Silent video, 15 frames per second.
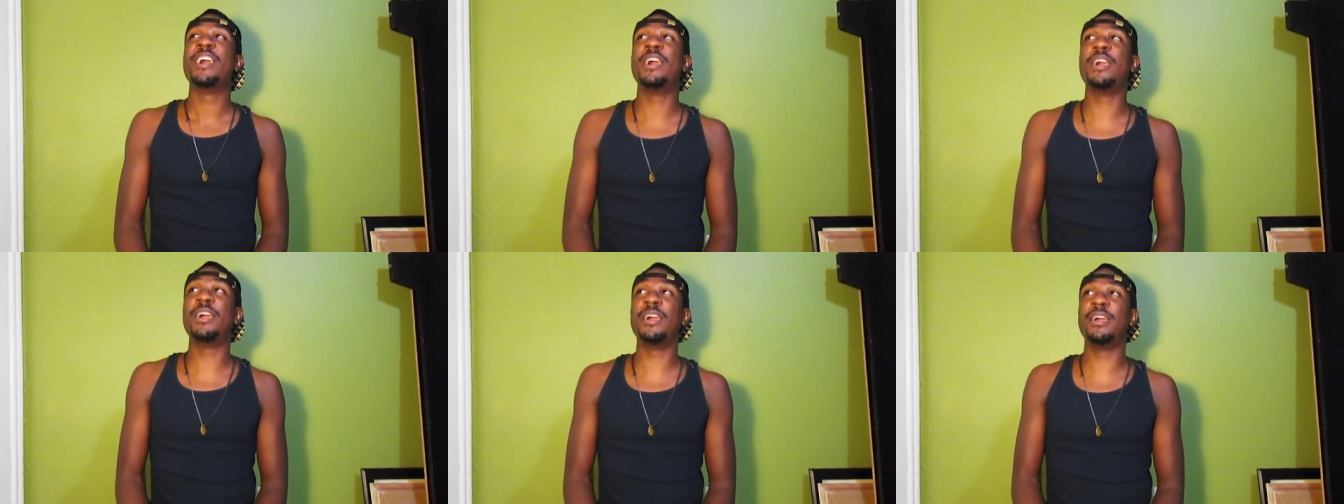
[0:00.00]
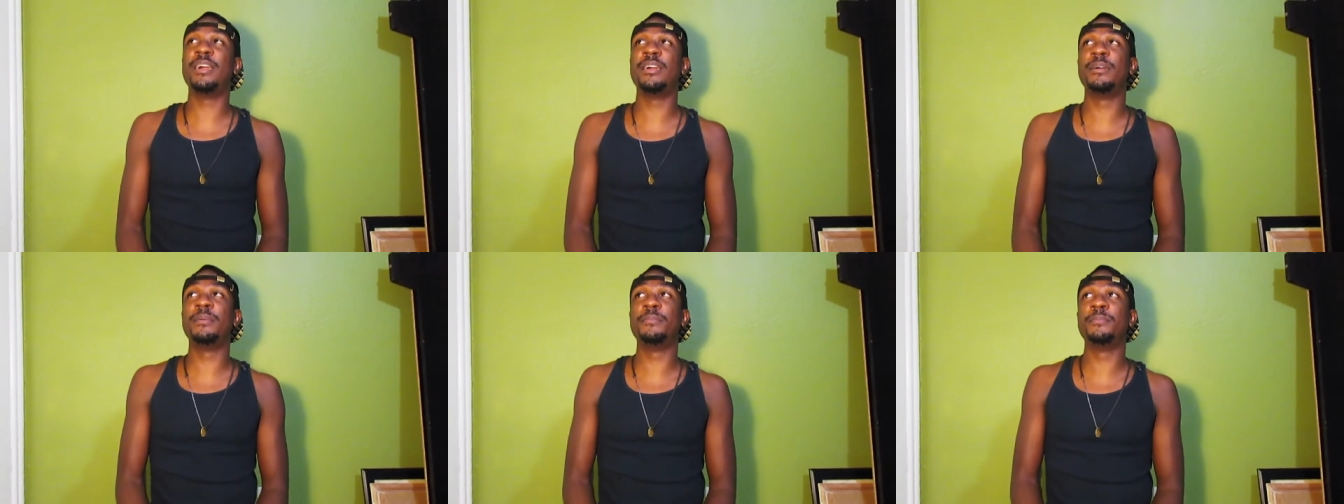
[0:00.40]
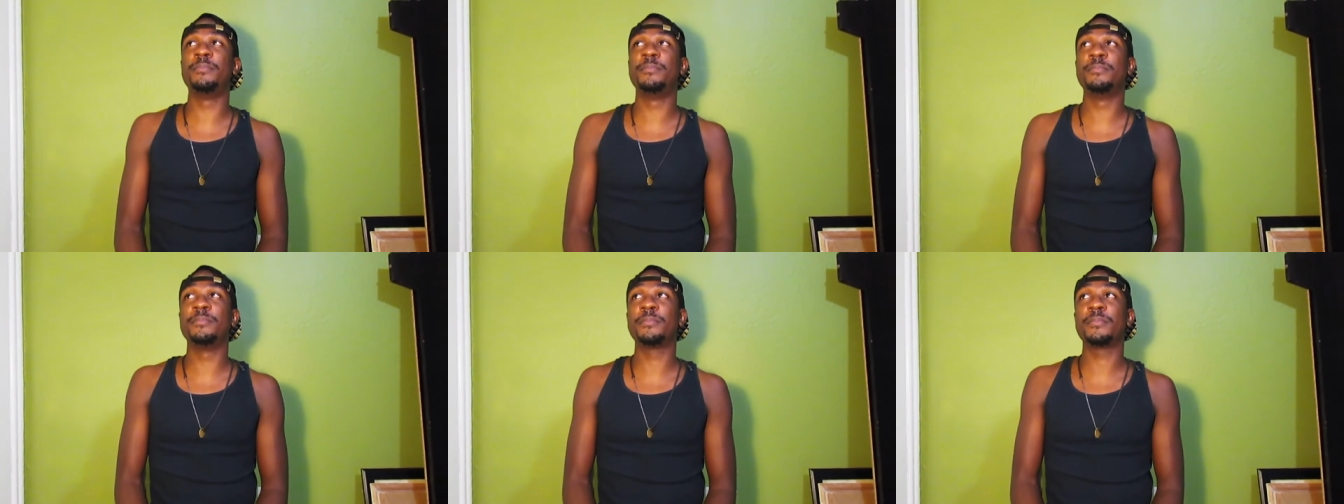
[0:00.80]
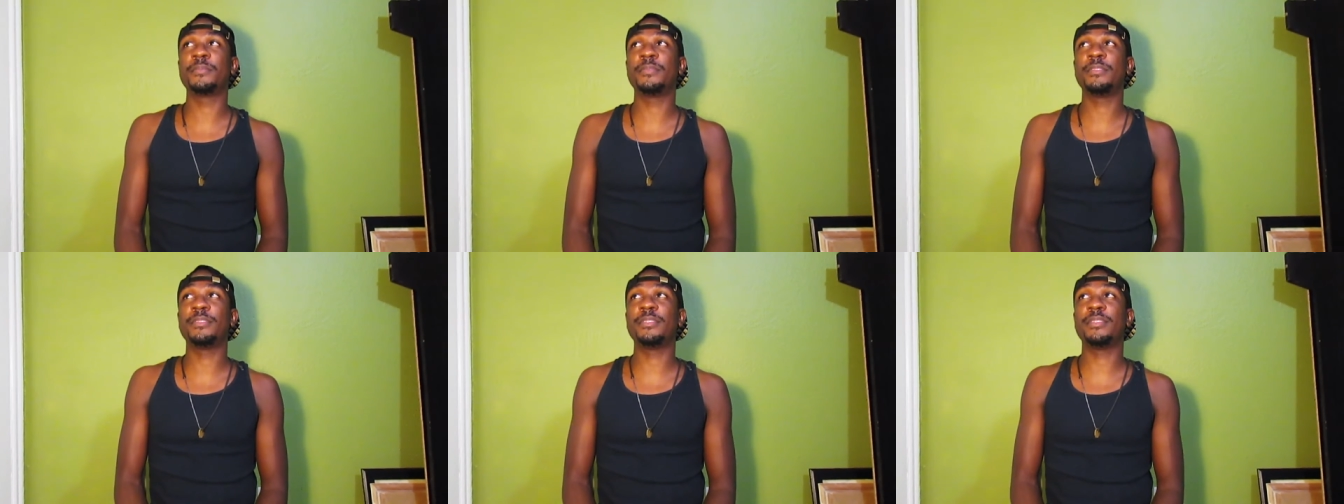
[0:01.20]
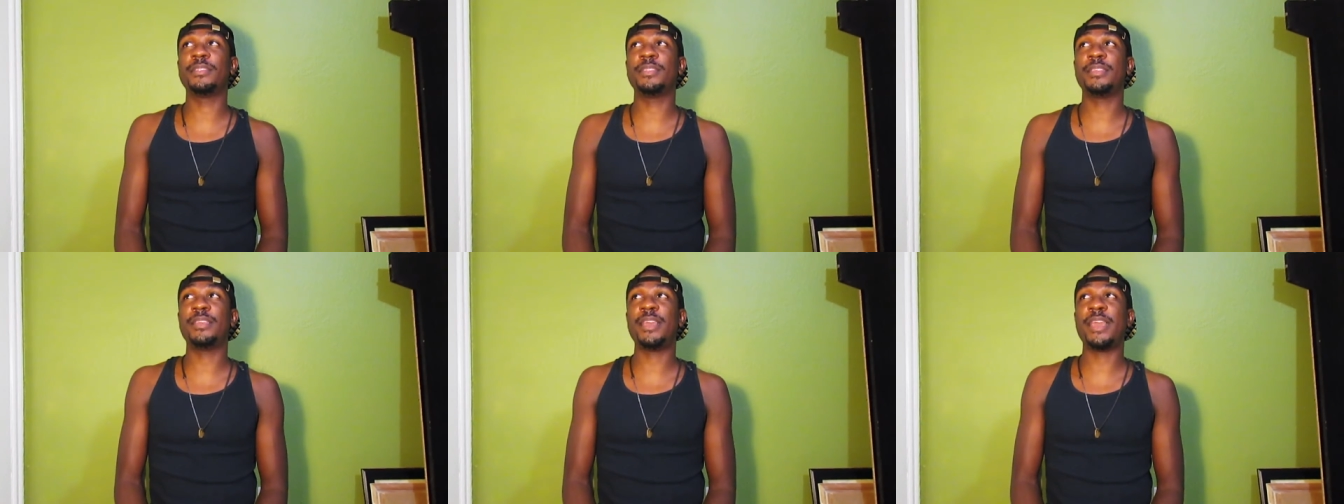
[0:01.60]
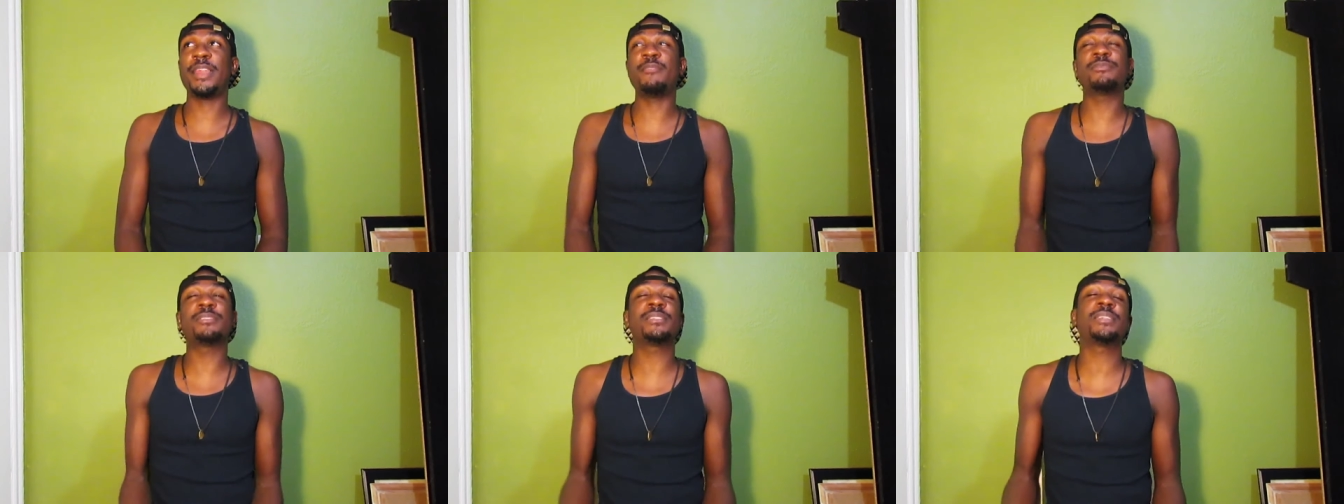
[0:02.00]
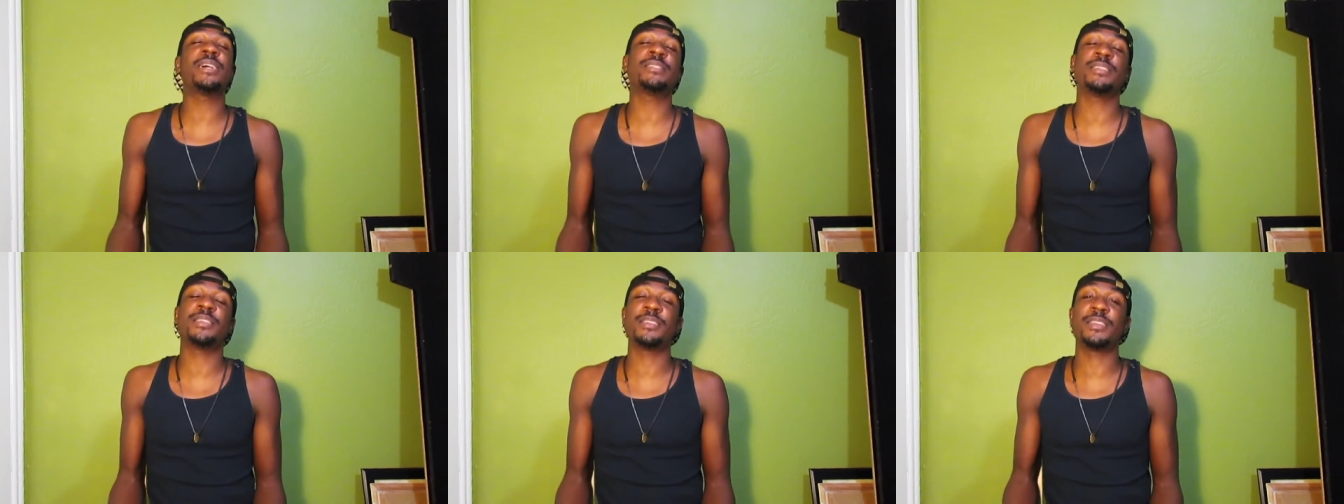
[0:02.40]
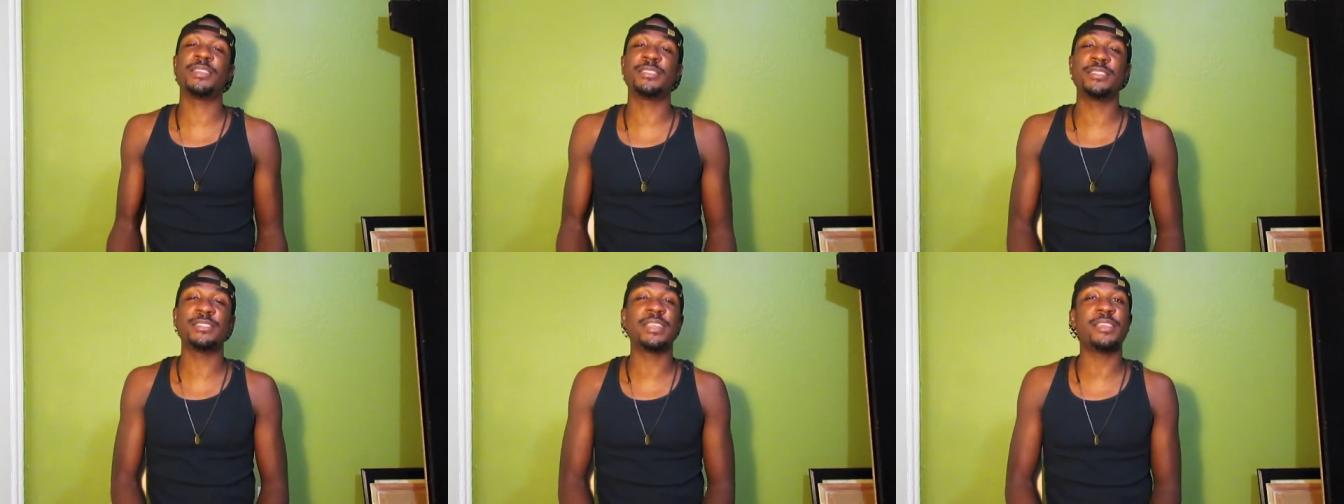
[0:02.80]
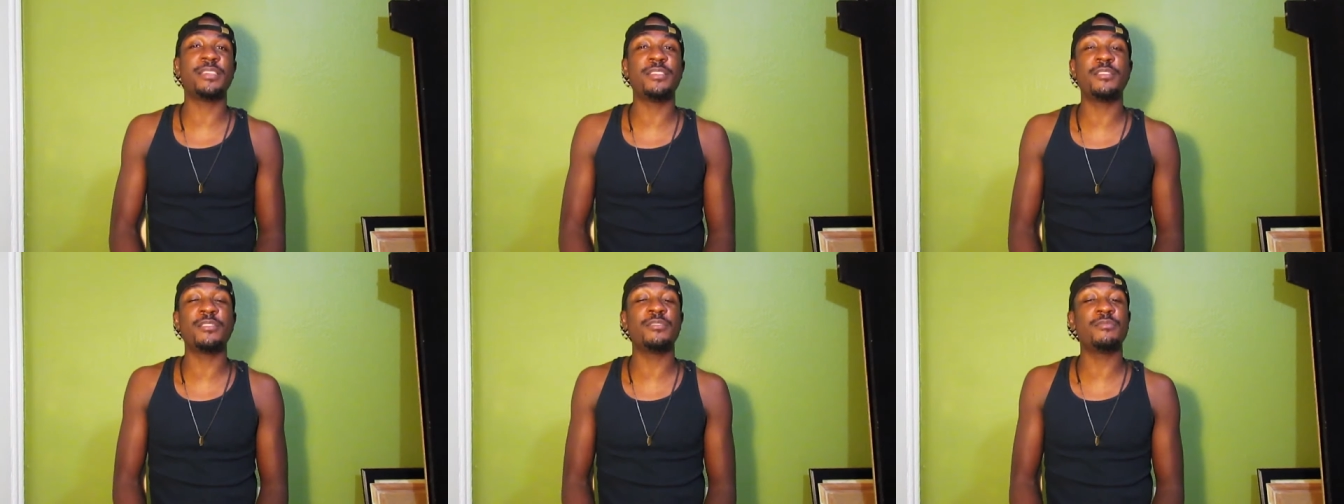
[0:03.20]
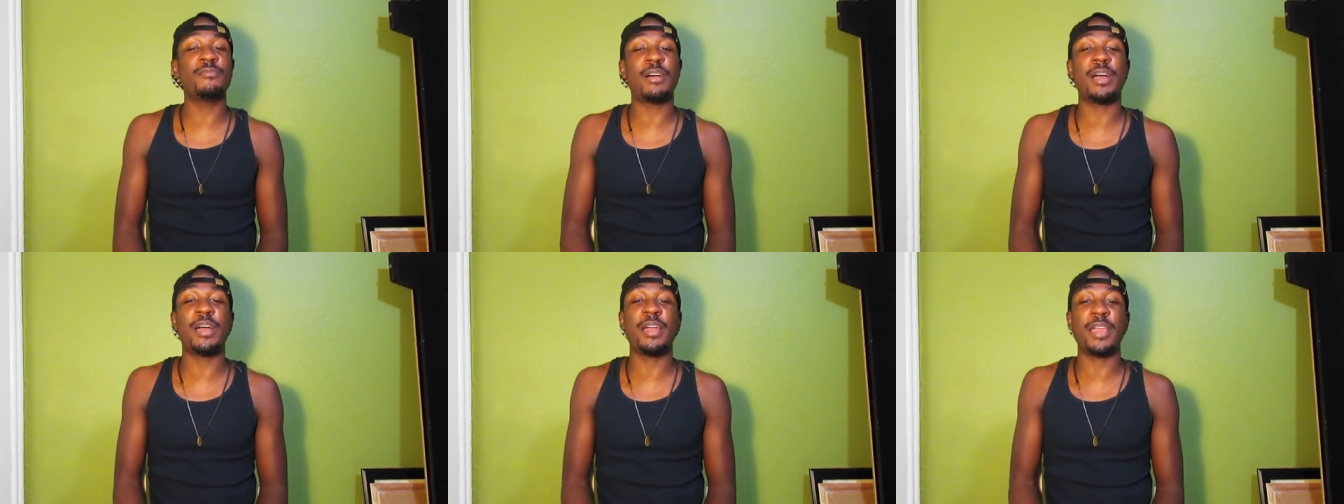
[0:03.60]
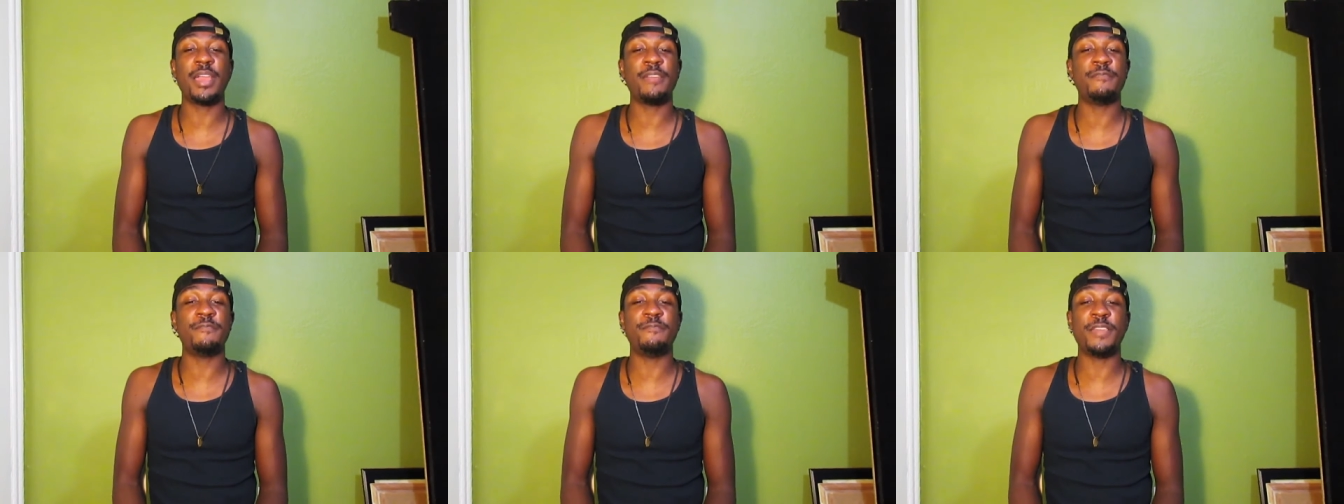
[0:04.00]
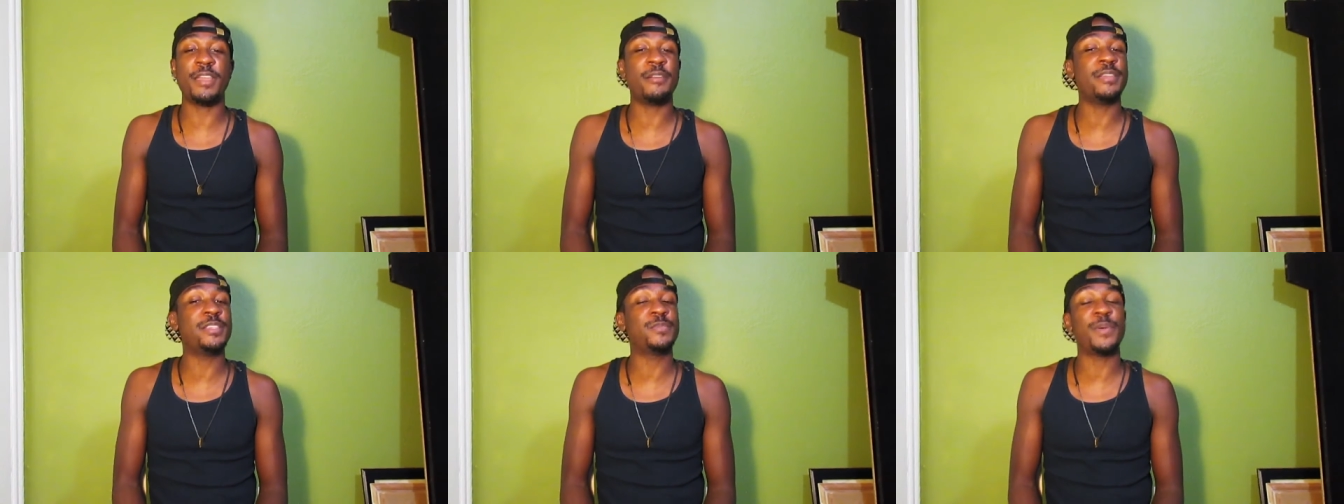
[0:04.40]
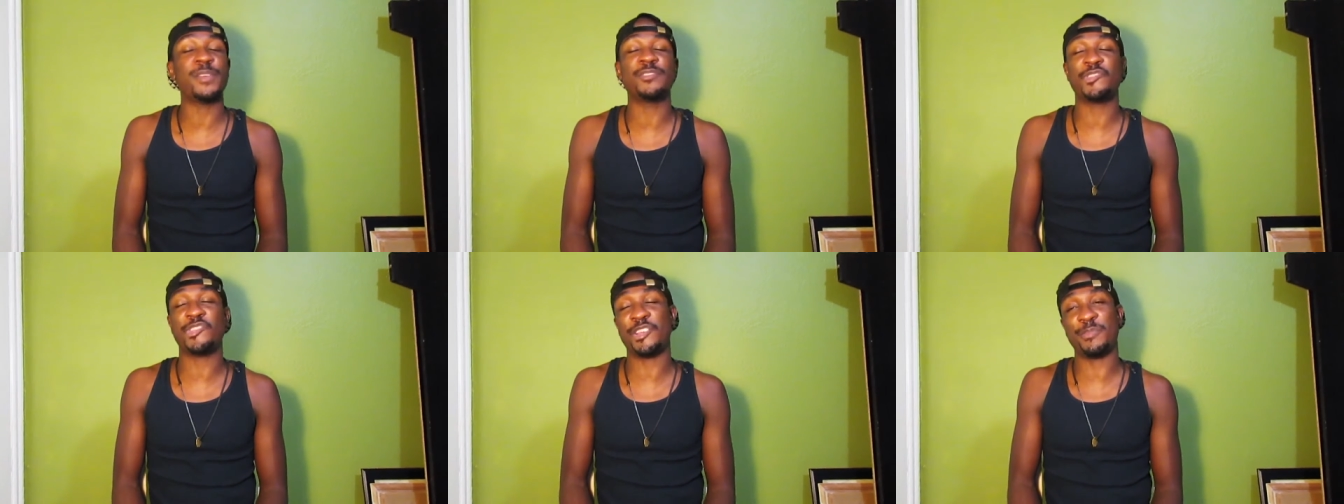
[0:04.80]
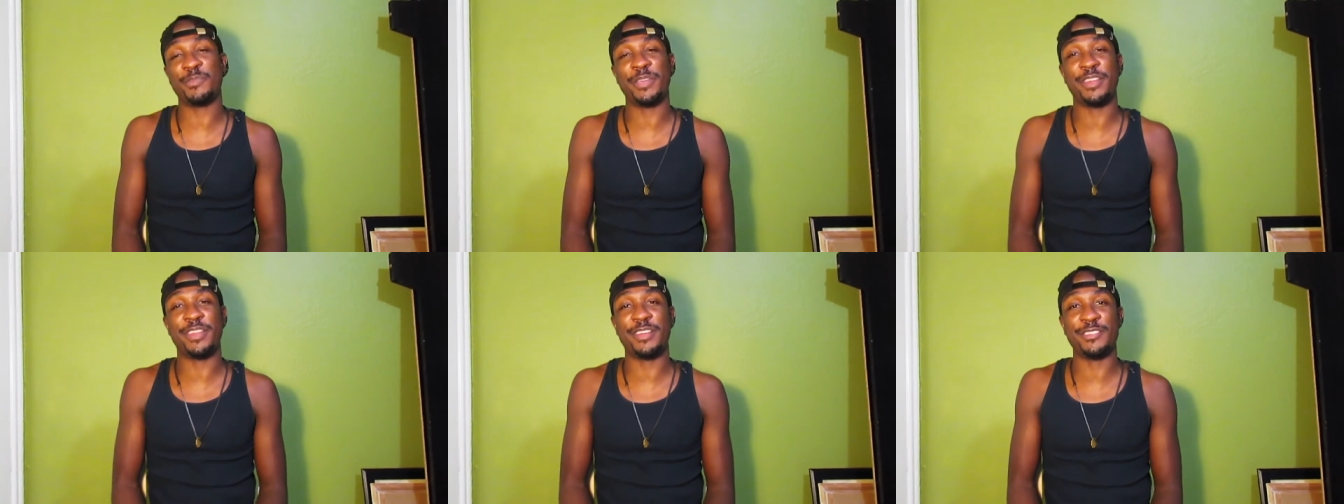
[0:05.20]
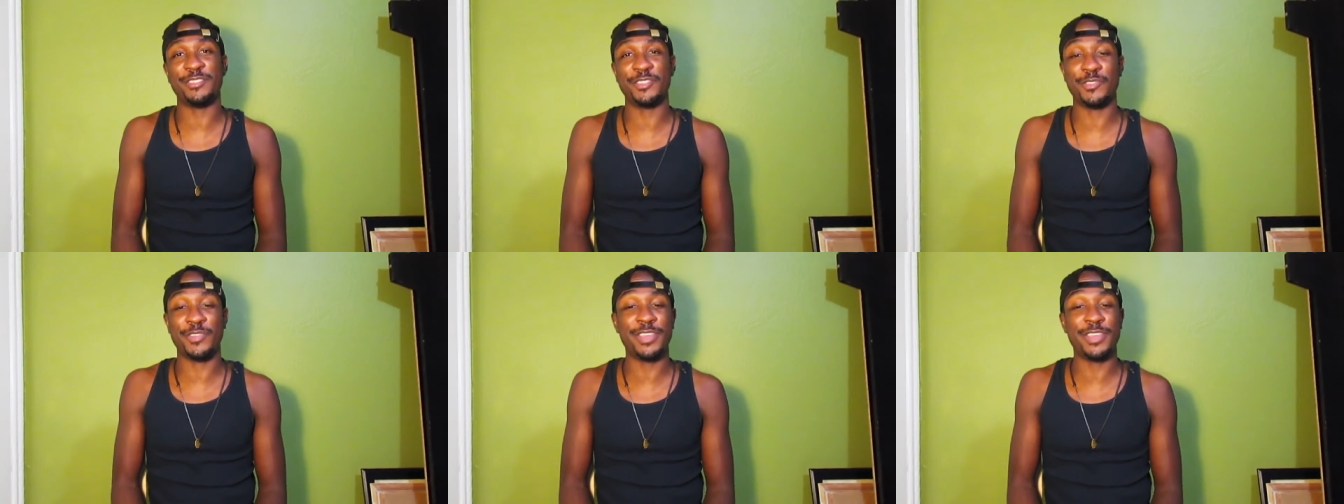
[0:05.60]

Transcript: And it was just touching, because she's like, you know, you are a very special young man, aren't you?